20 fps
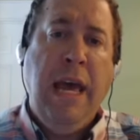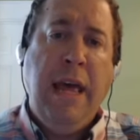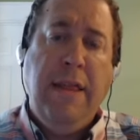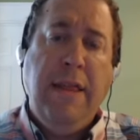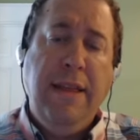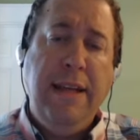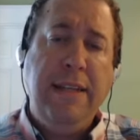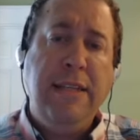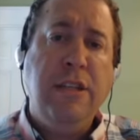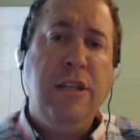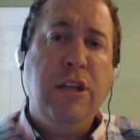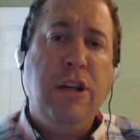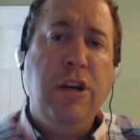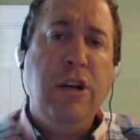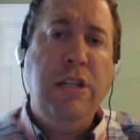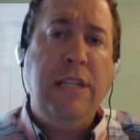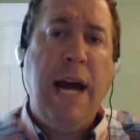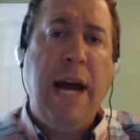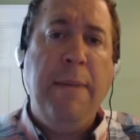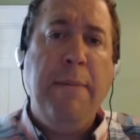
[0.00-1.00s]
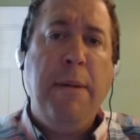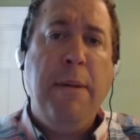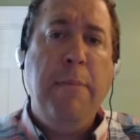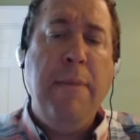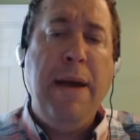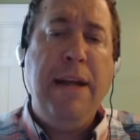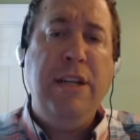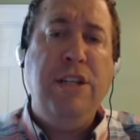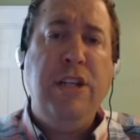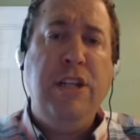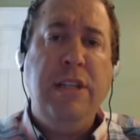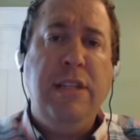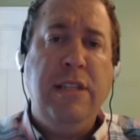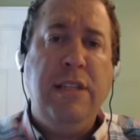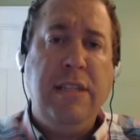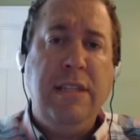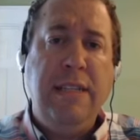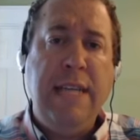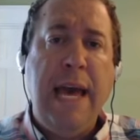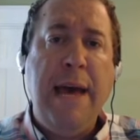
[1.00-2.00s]
This is a good time to mention
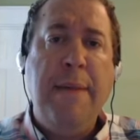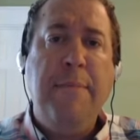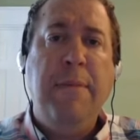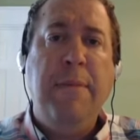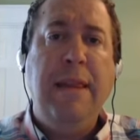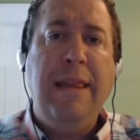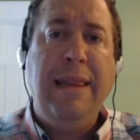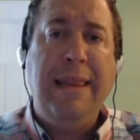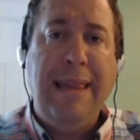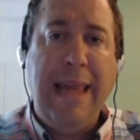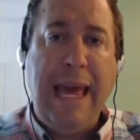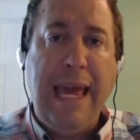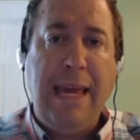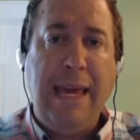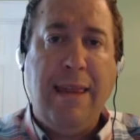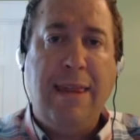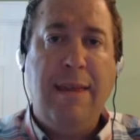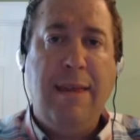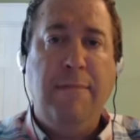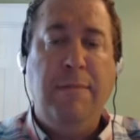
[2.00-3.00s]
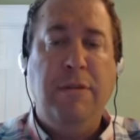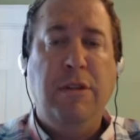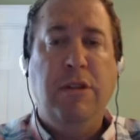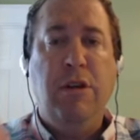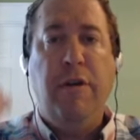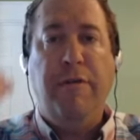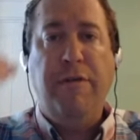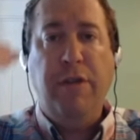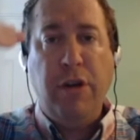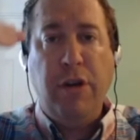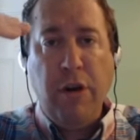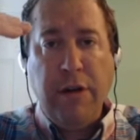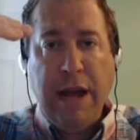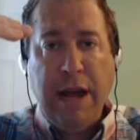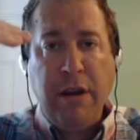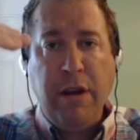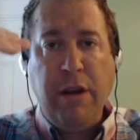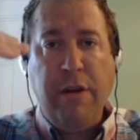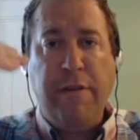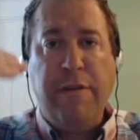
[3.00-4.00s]
stem length. So if you go
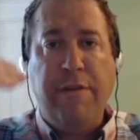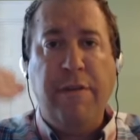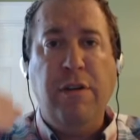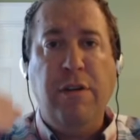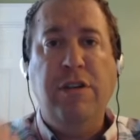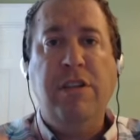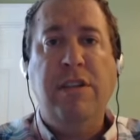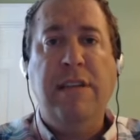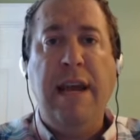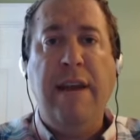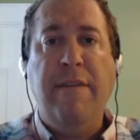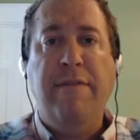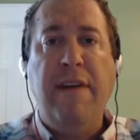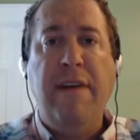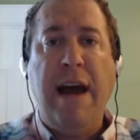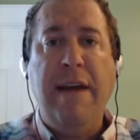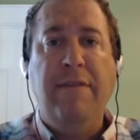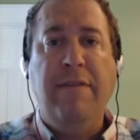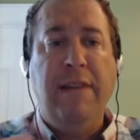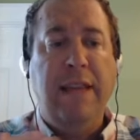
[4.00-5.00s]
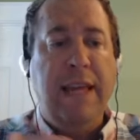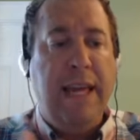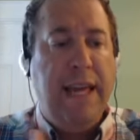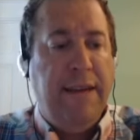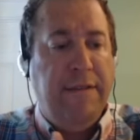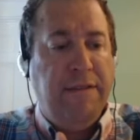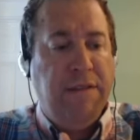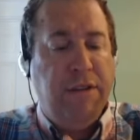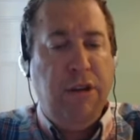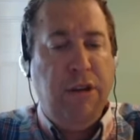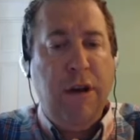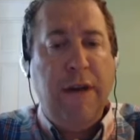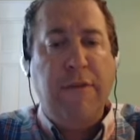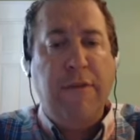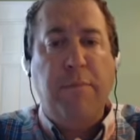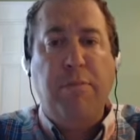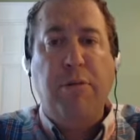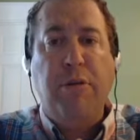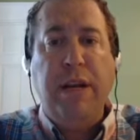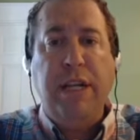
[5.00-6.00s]
down to your first set of 5 leaves, you have
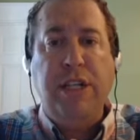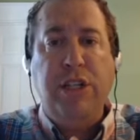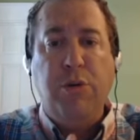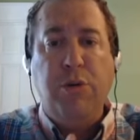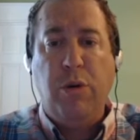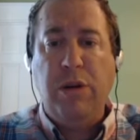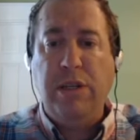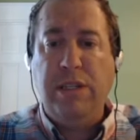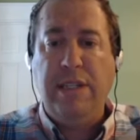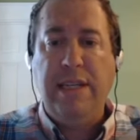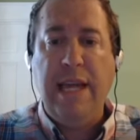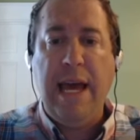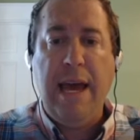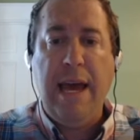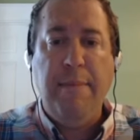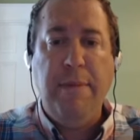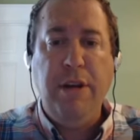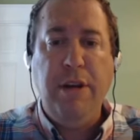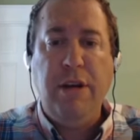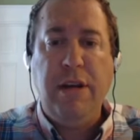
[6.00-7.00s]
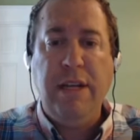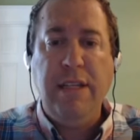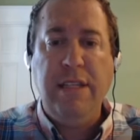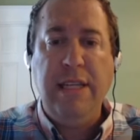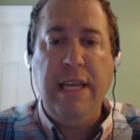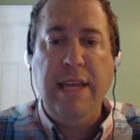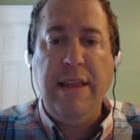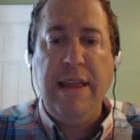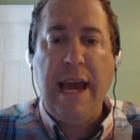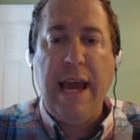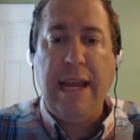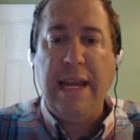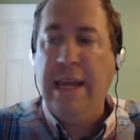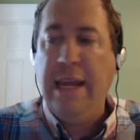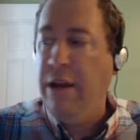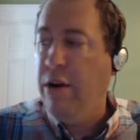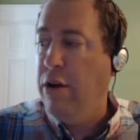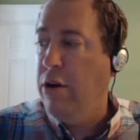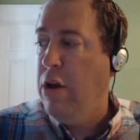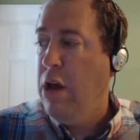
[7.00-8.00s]
a pretty short stem, and you can see that
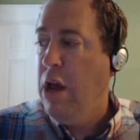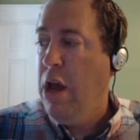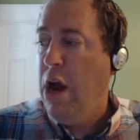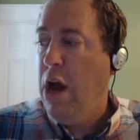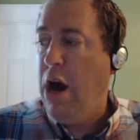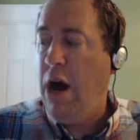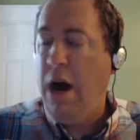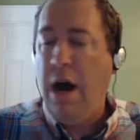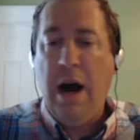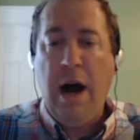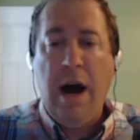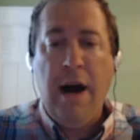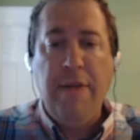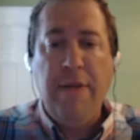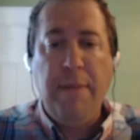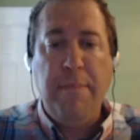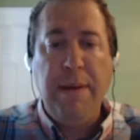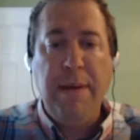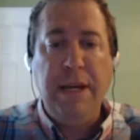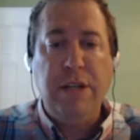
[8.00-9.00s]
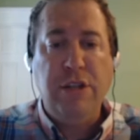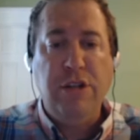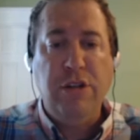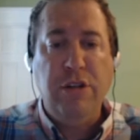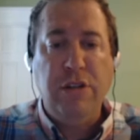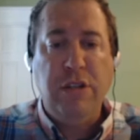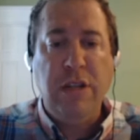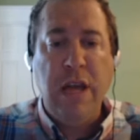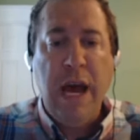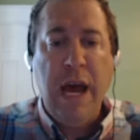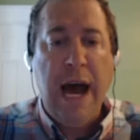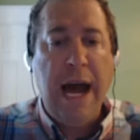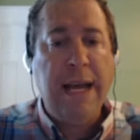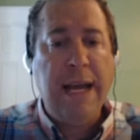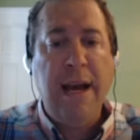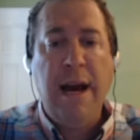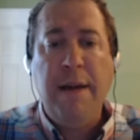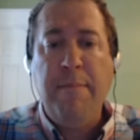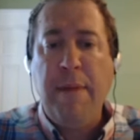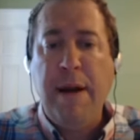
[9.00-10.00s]
here on the pictures. I
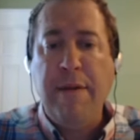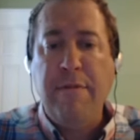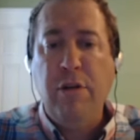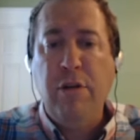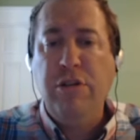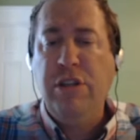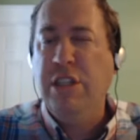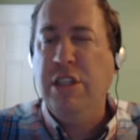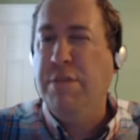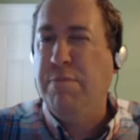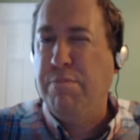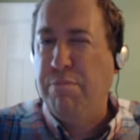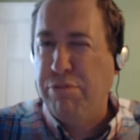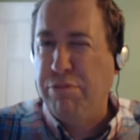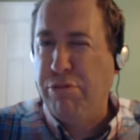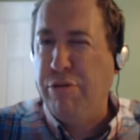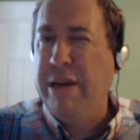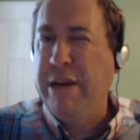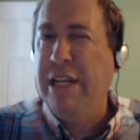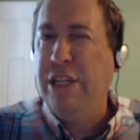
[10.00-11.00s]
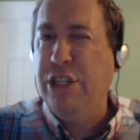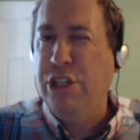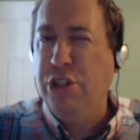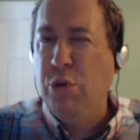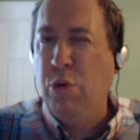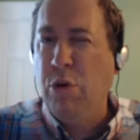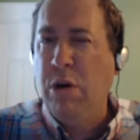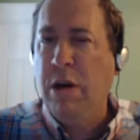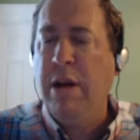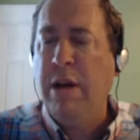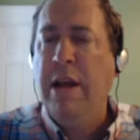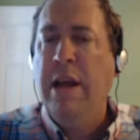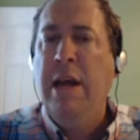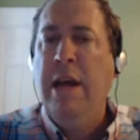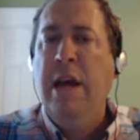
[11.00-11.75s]
cut my roses pretty short.